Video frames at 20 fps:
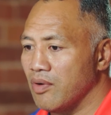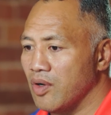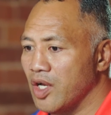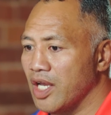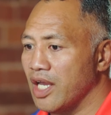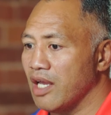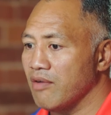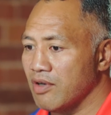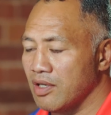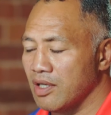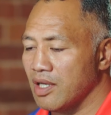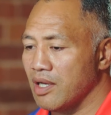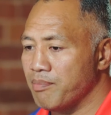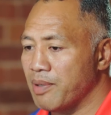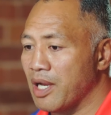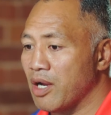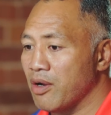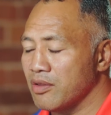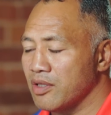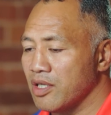I have a
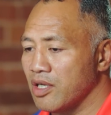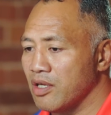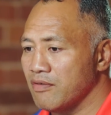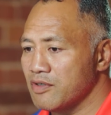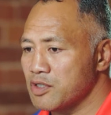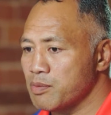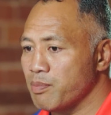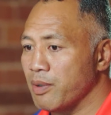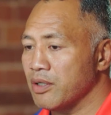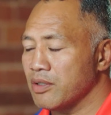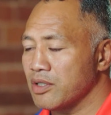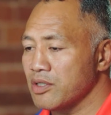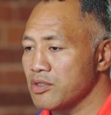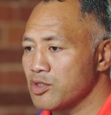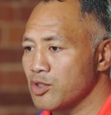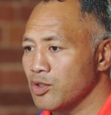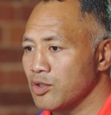parent that I've spoken